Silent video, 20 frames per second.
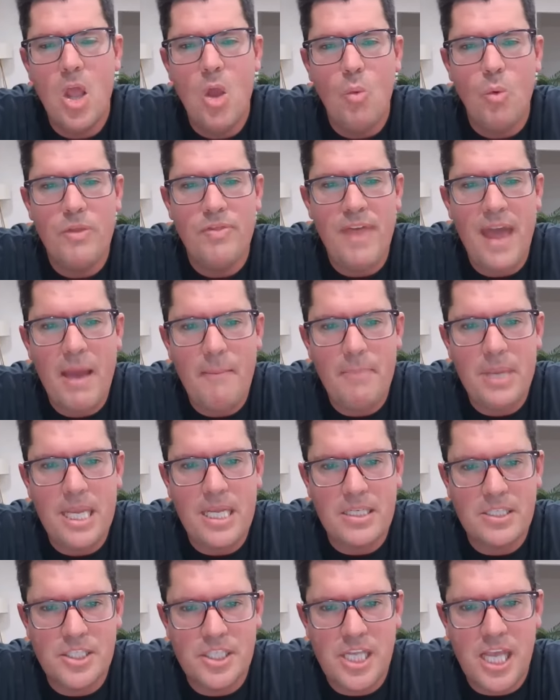With that
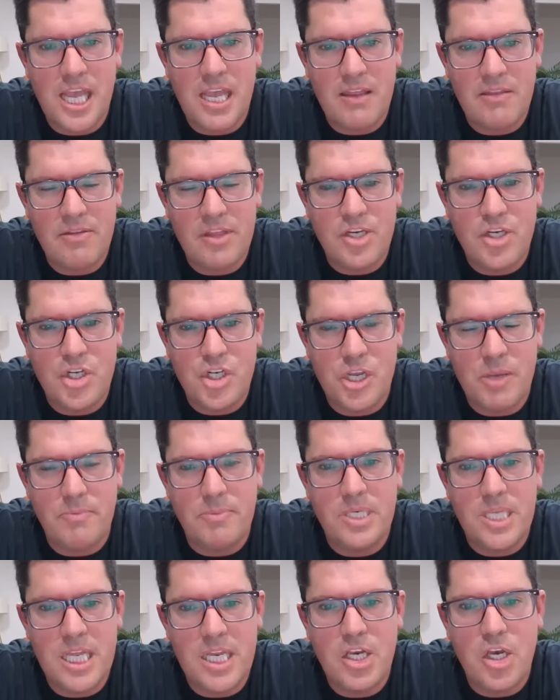being said, the
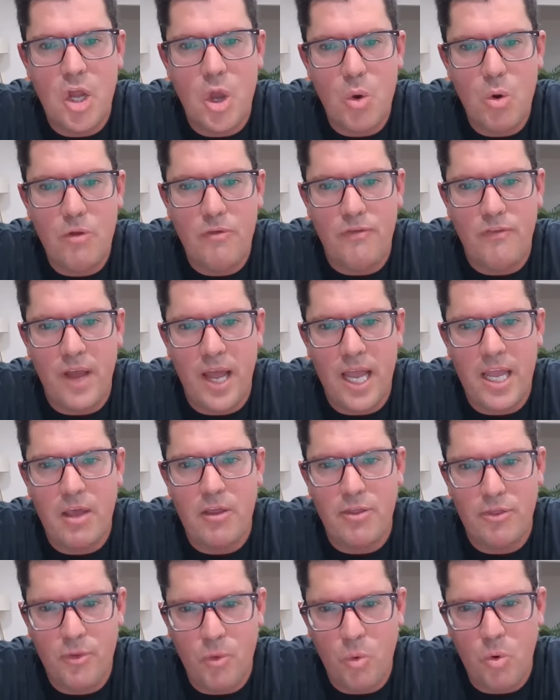ship did notify
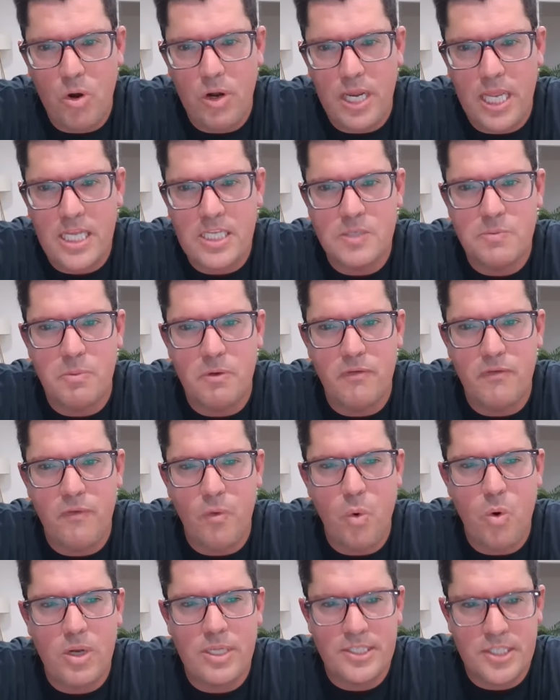authorities
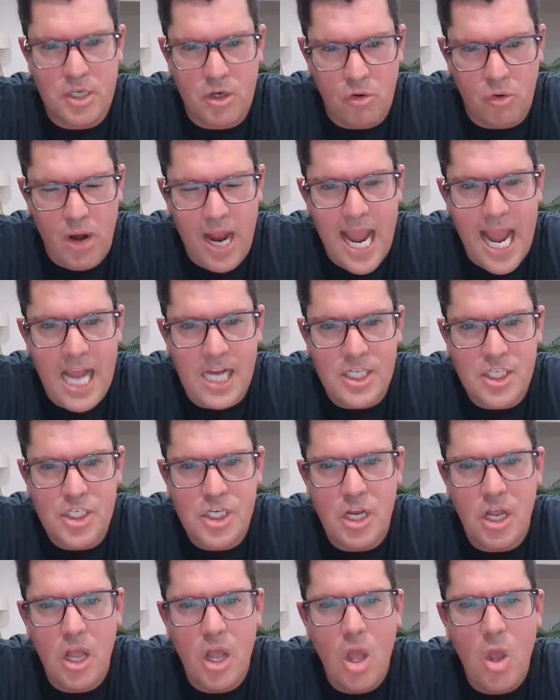before its crash,
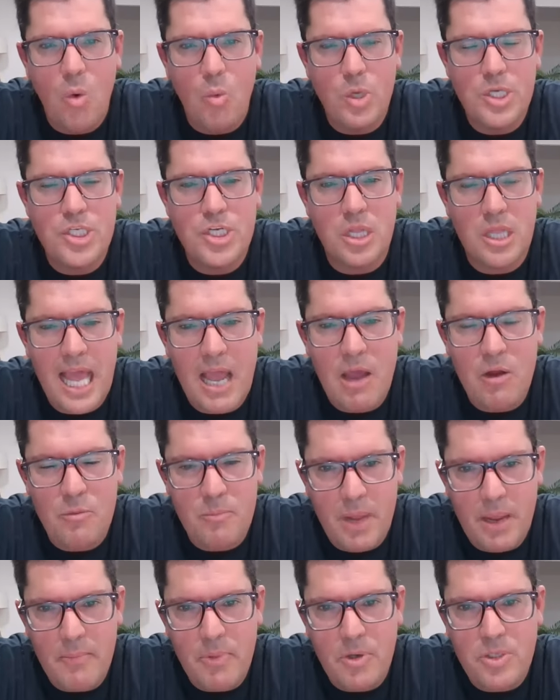which allowed
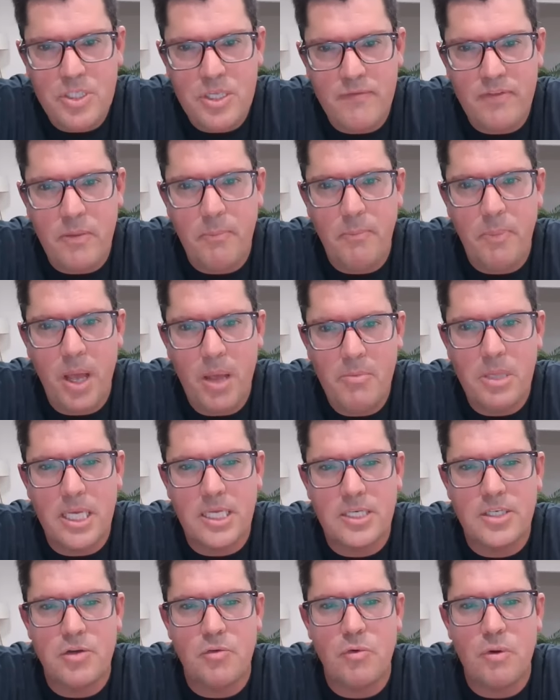members of the public
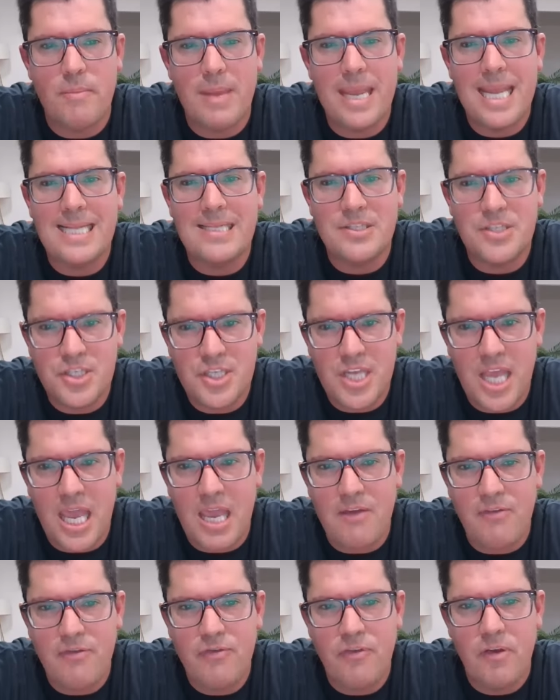to remain
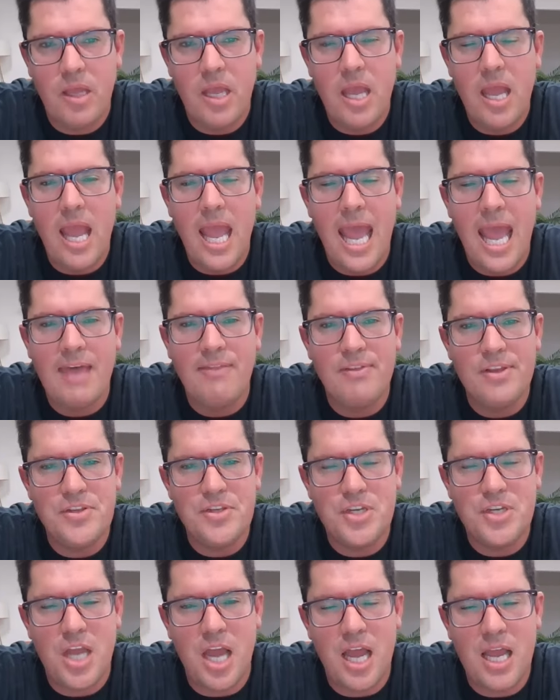safe. At this
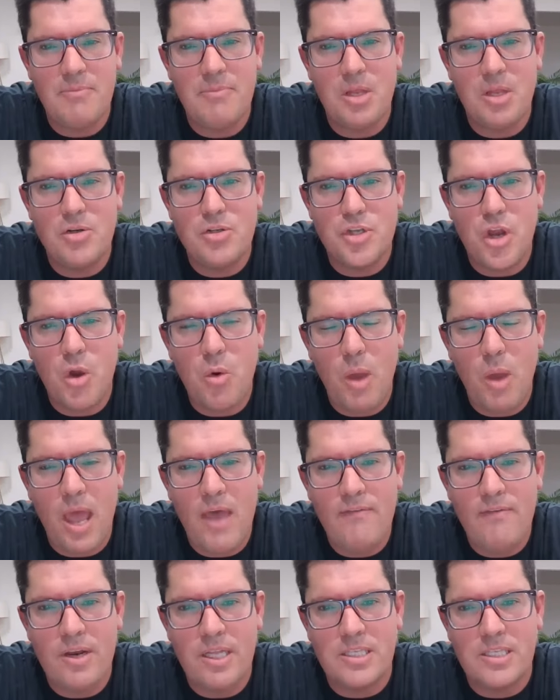time, there's no
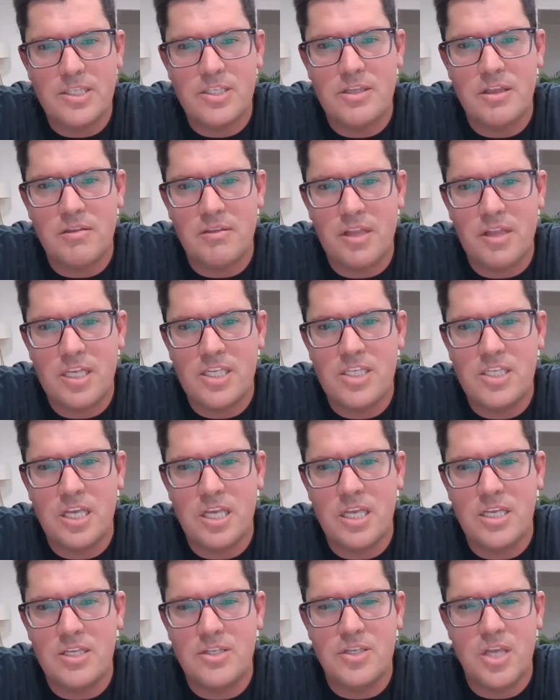evidence that this
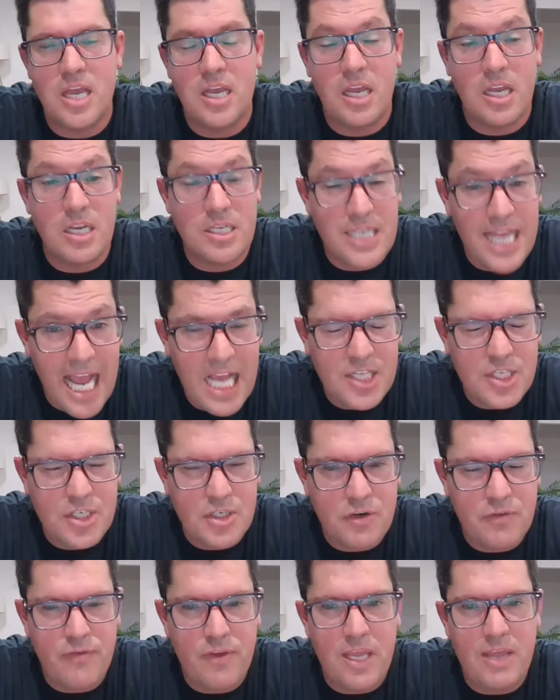is a
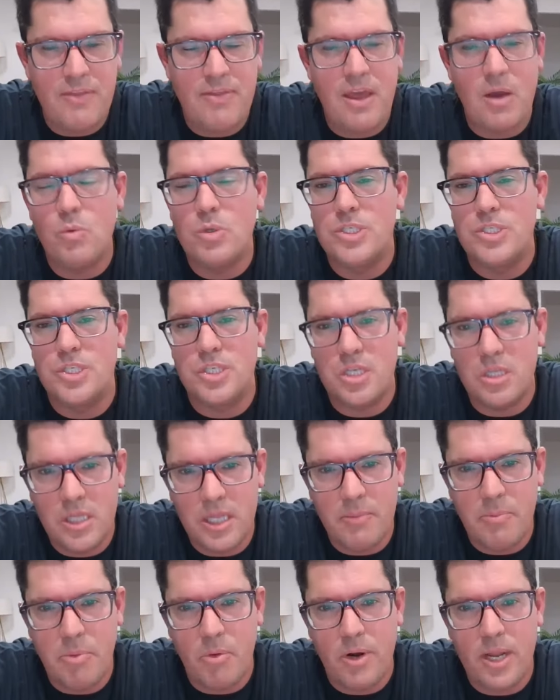catastrophe that was
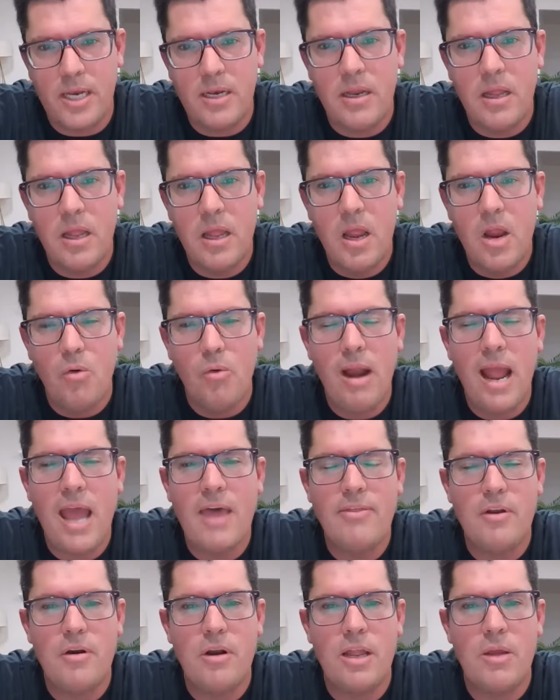deliberate.
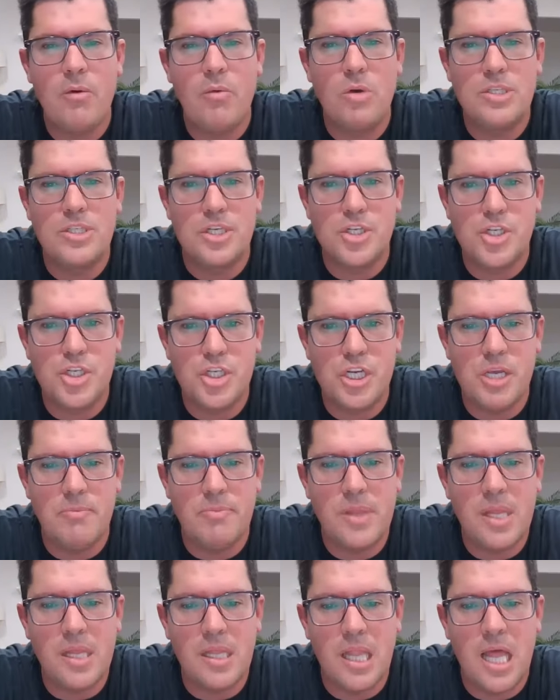Rather, it was a ship
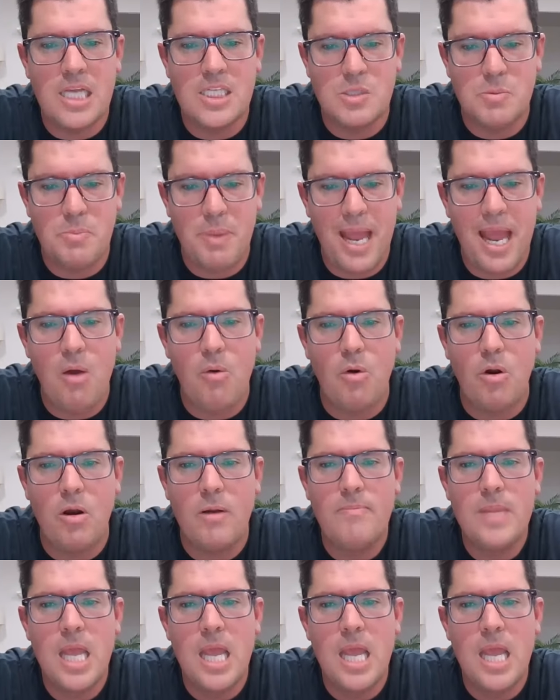that lost power.